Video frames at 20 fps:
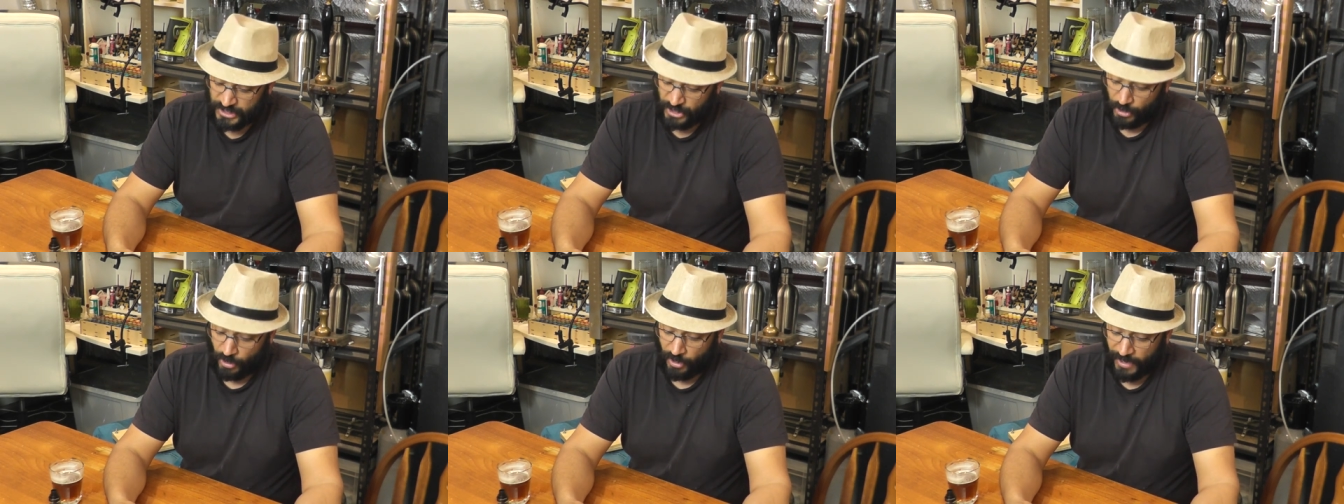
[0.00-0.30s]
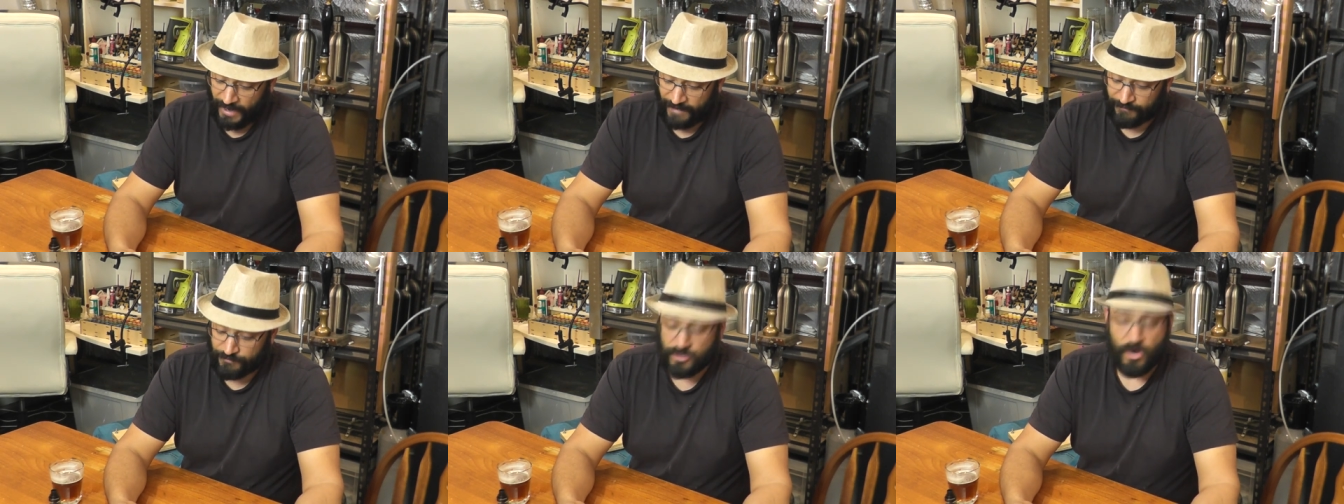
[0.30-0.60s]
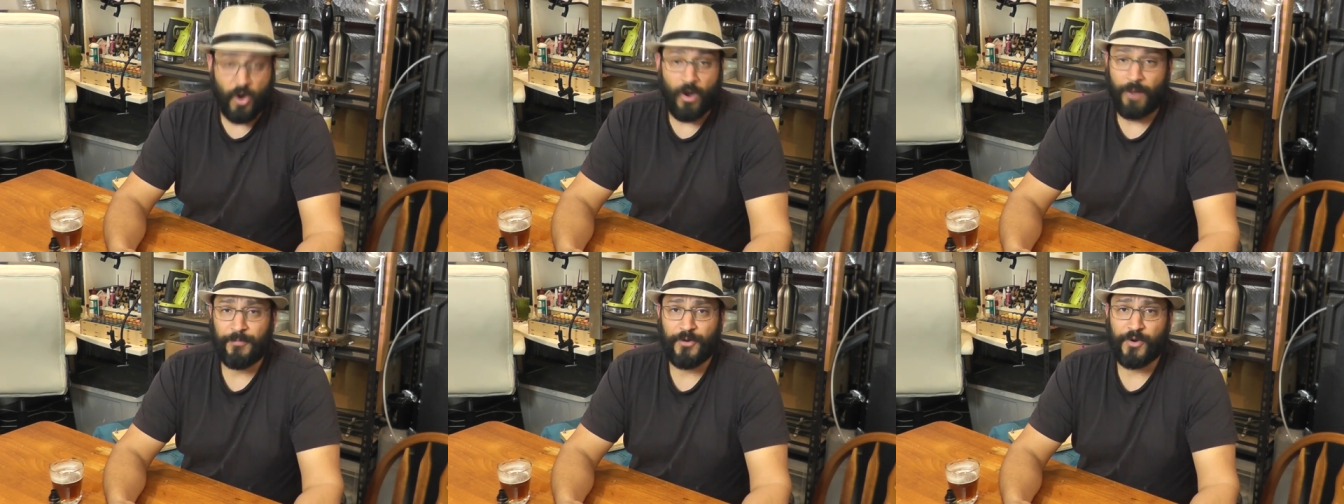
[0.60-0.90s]
You know, I have
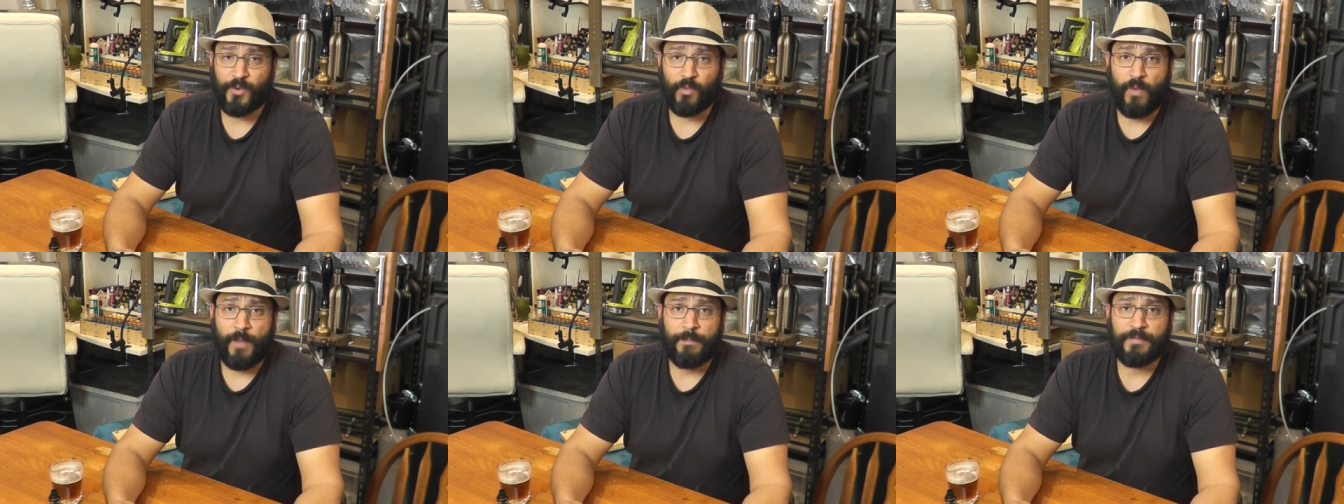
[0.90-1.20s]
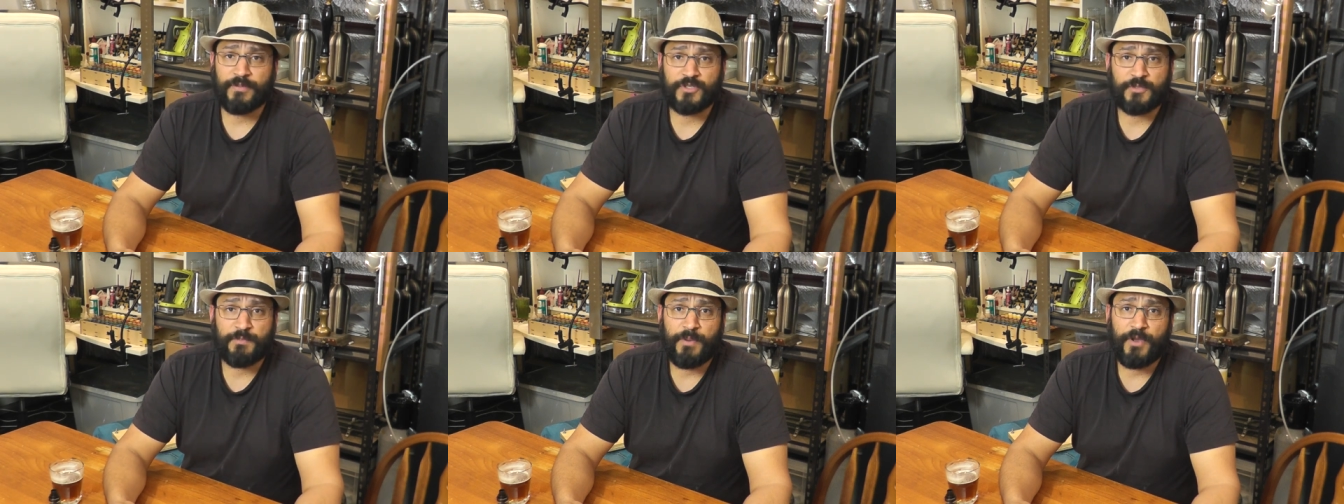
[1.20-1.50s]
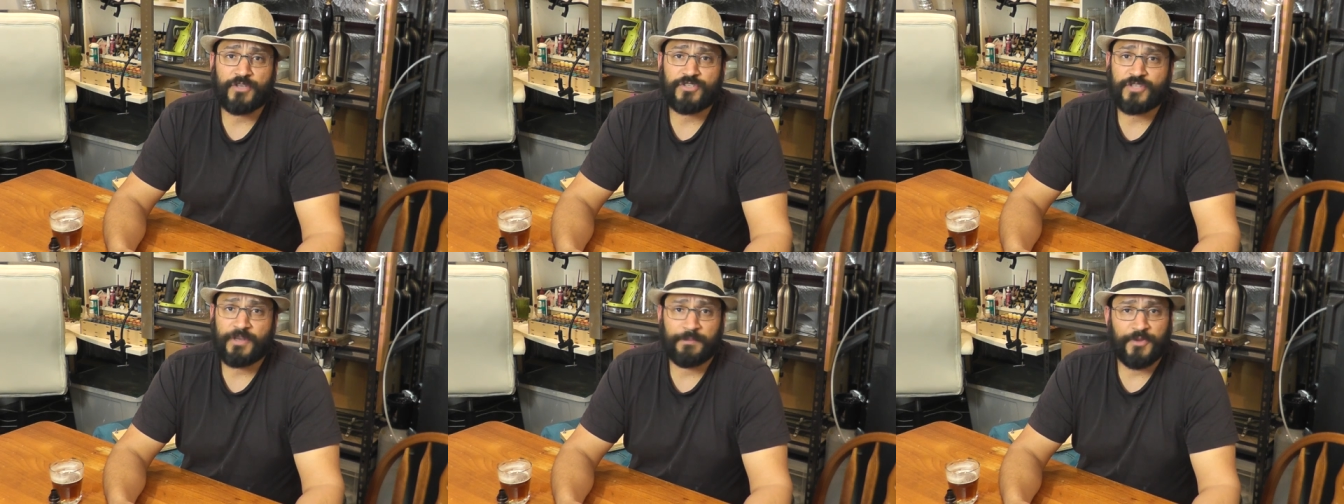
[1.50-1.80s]
not, I'm not a weapons
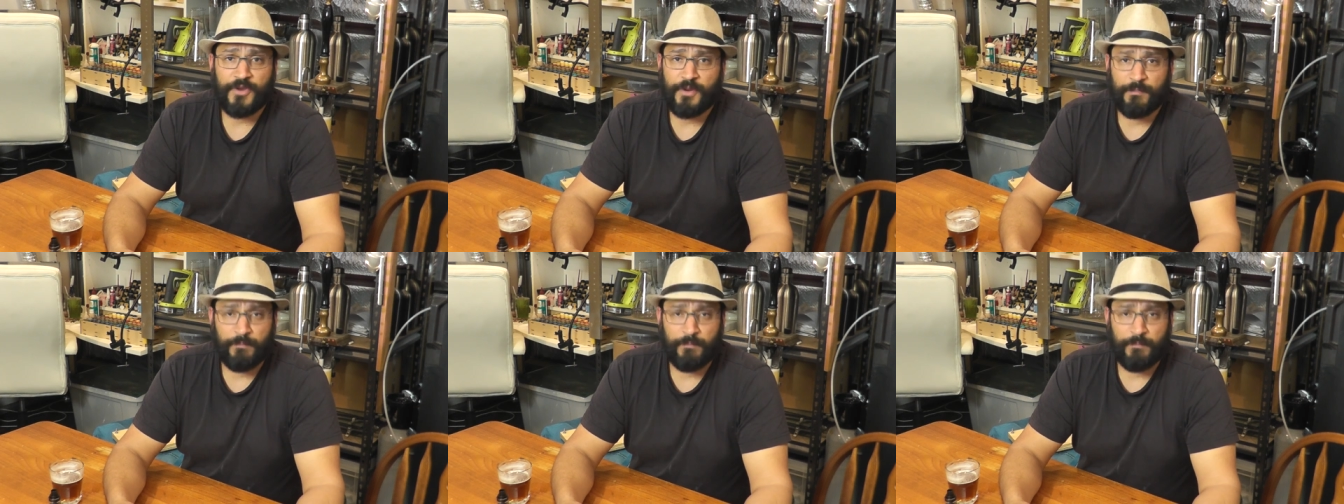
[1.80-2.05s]
person, I'm not a